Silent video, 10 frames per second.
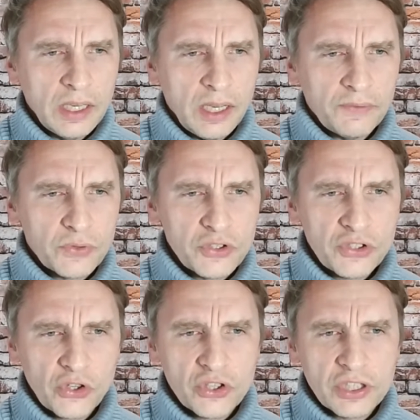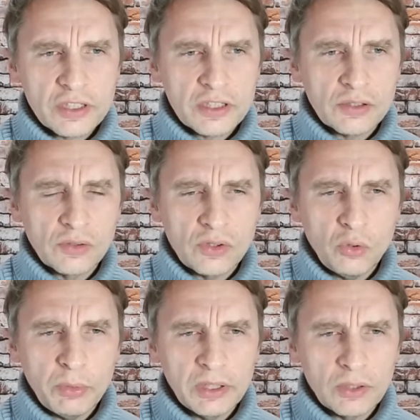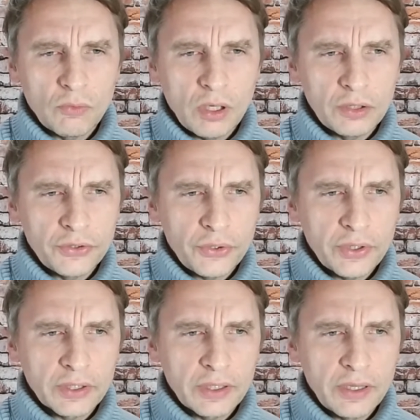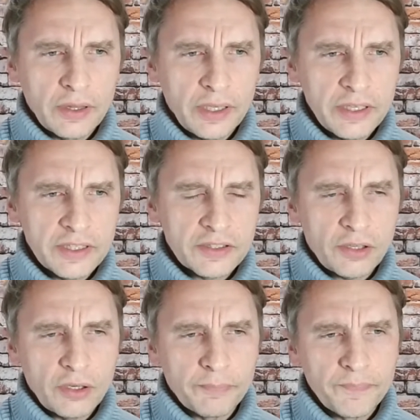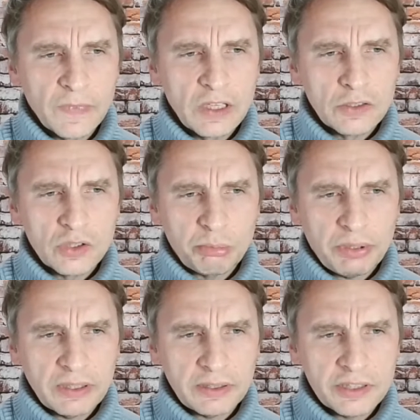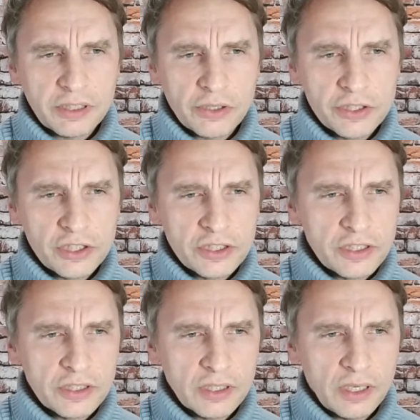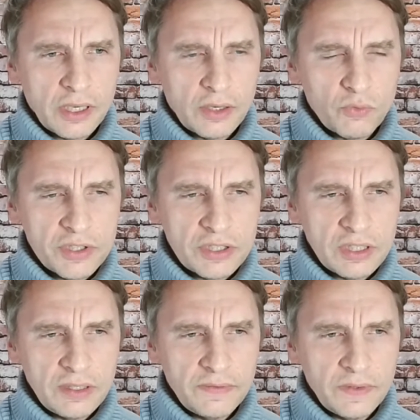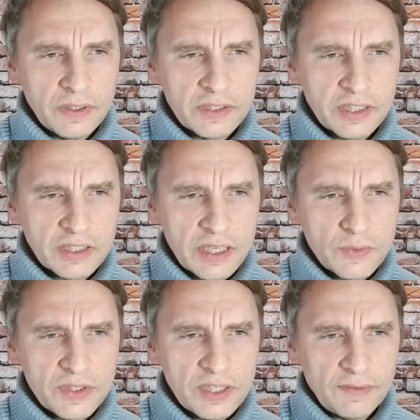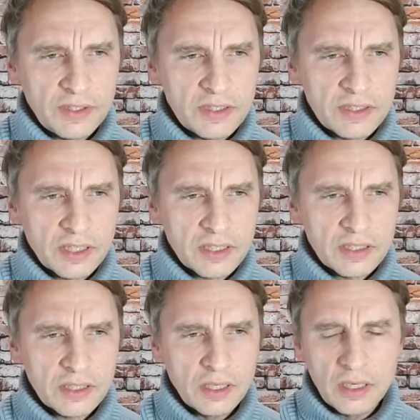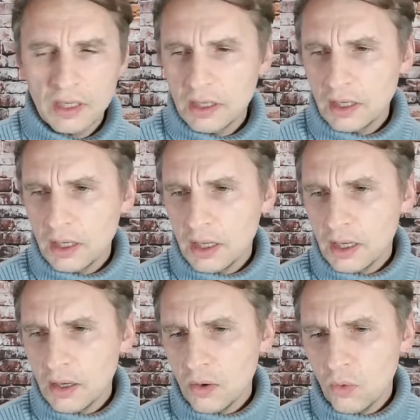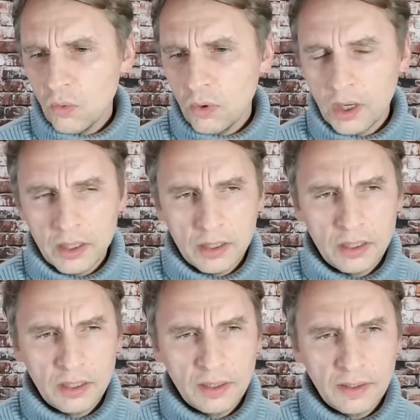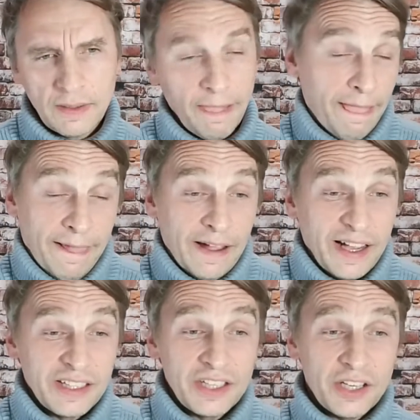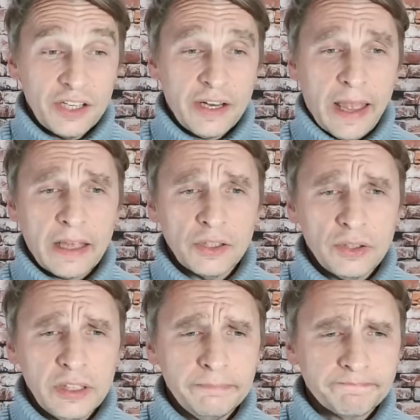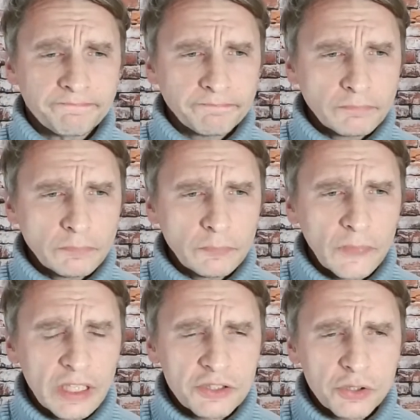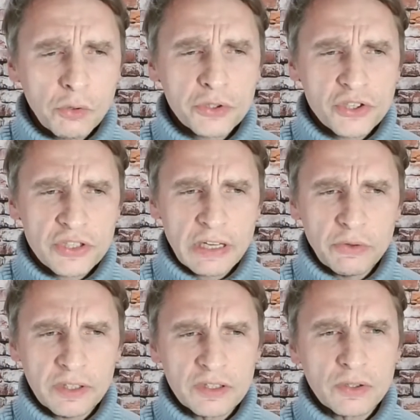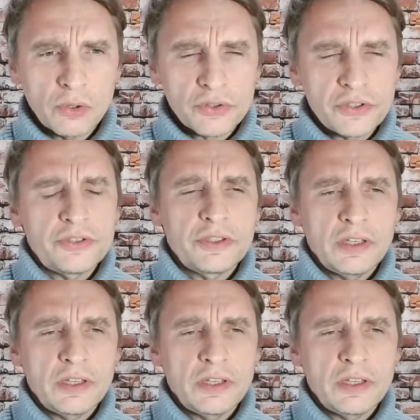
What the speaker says: for sergeants to 2 million won during his term. So apparently sergeants received 676 won a year annually. Soldiers, I don't think soldiers